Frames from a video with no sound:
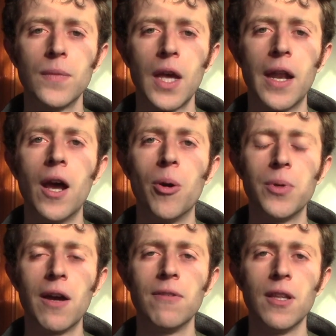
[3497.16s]
And I hope
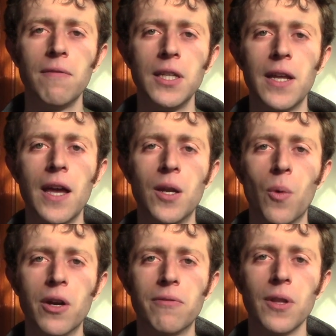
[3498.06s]
you have a lovely day and a
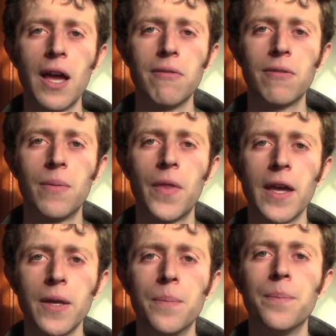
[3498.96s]
wonderful life.
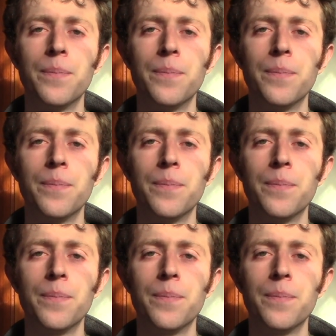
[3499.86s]
Thank you.